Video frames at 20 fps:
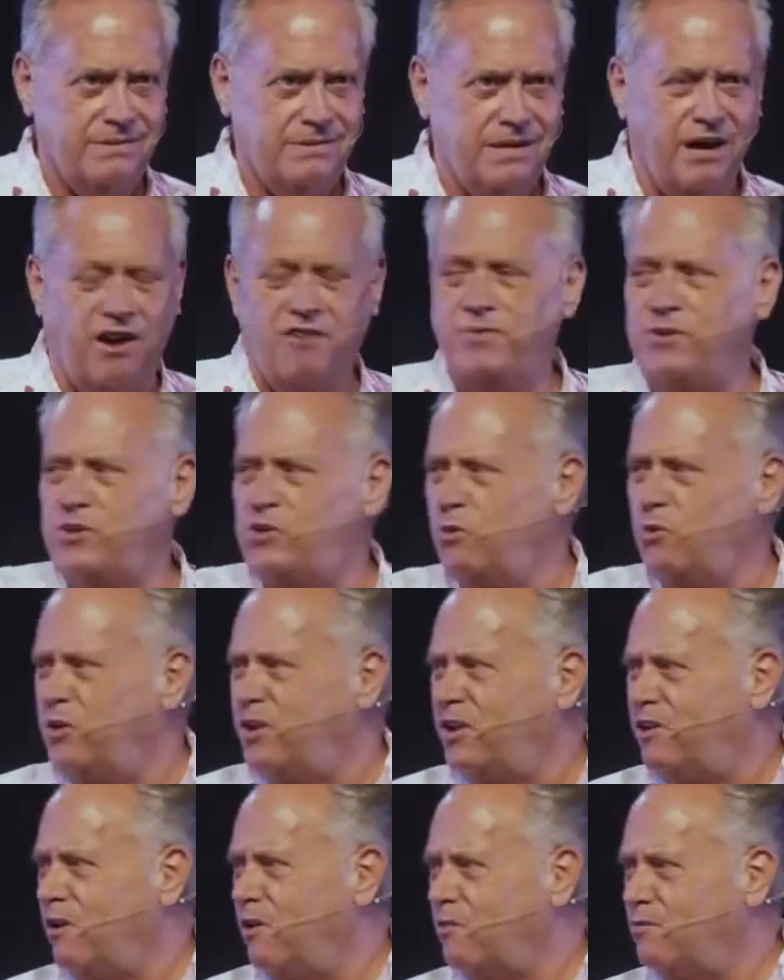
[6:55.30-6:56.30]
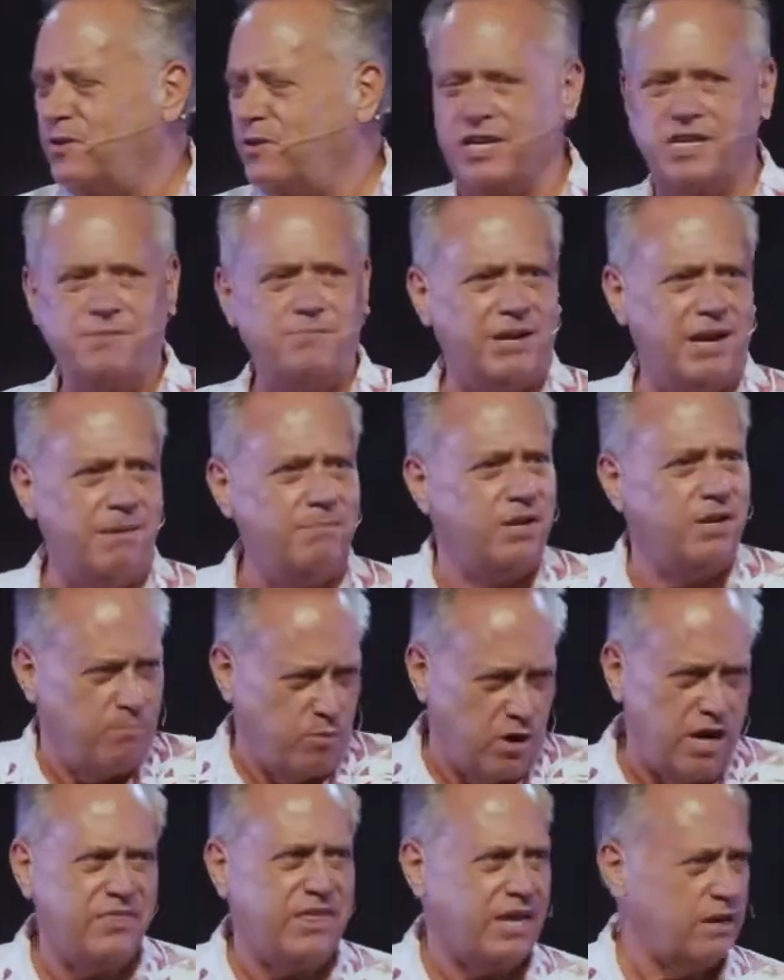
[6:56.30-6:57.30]
I've been sworn to confidence, but I'm going to
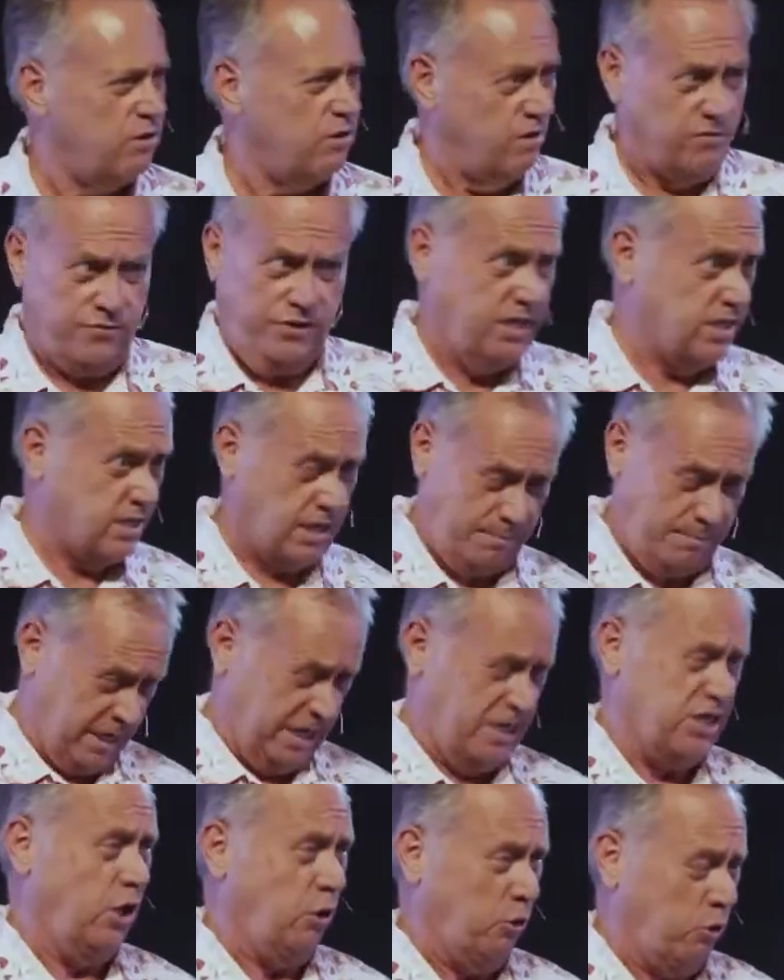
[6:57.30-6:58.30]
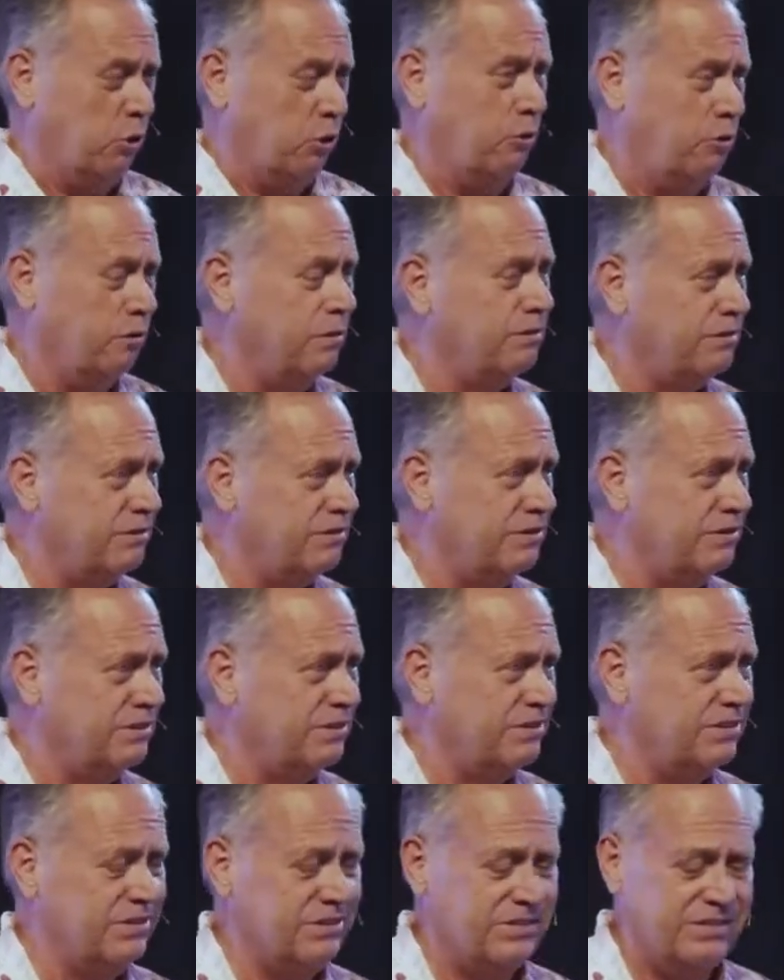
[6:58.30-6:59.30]
break that confidence and I'm going to tell you.
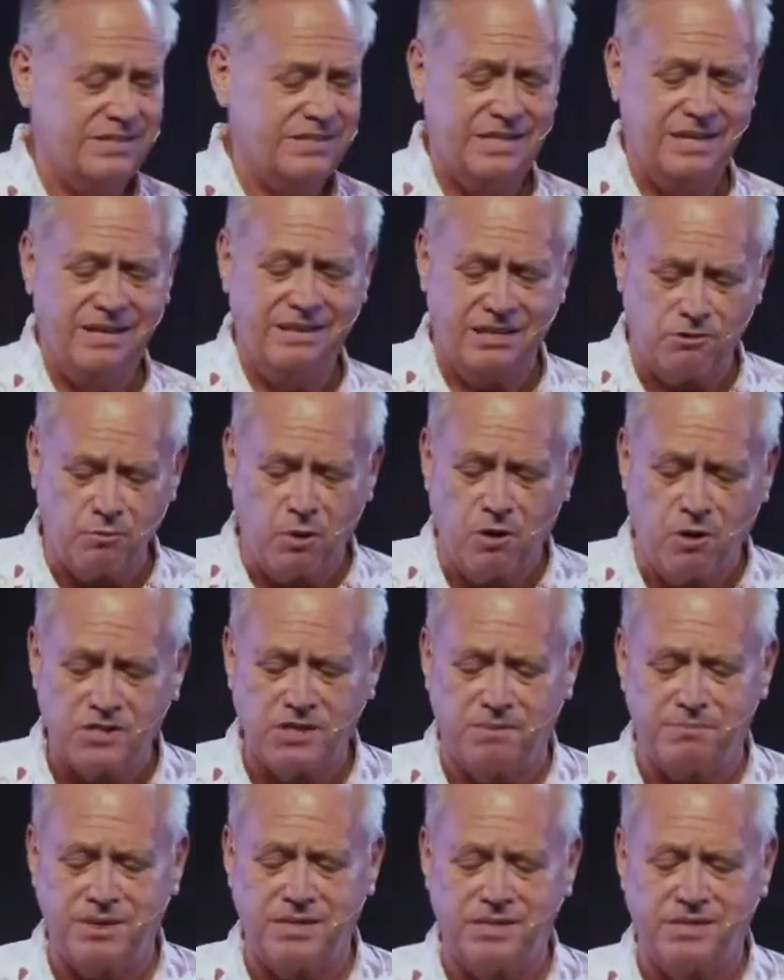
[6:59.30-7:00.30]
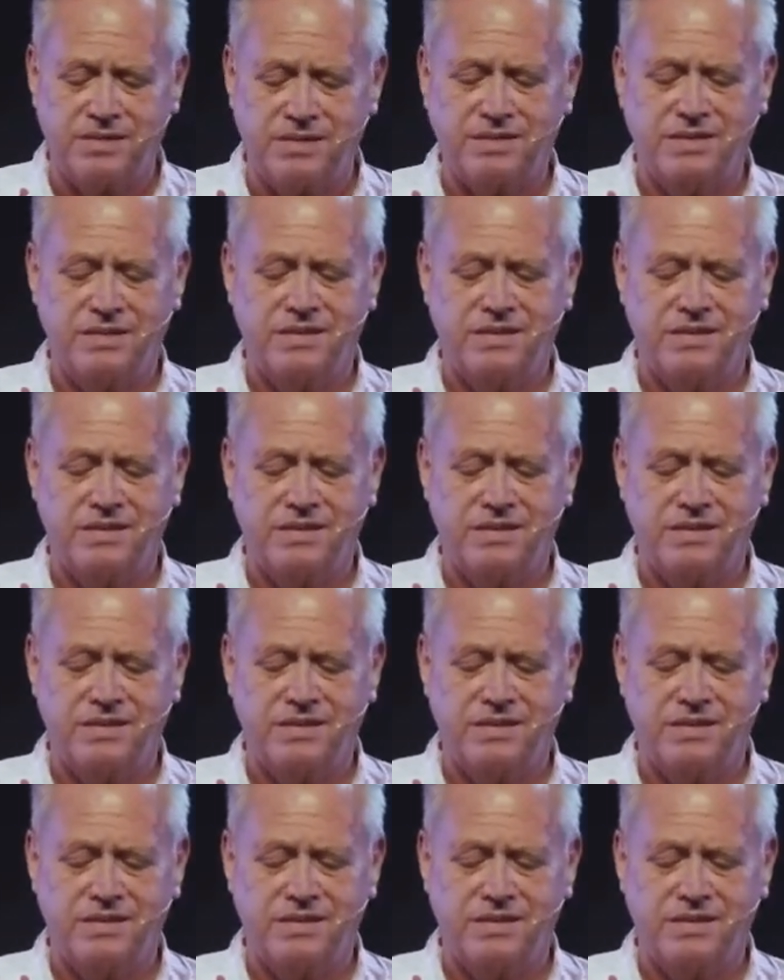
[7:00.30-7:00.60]
That's what gossip is.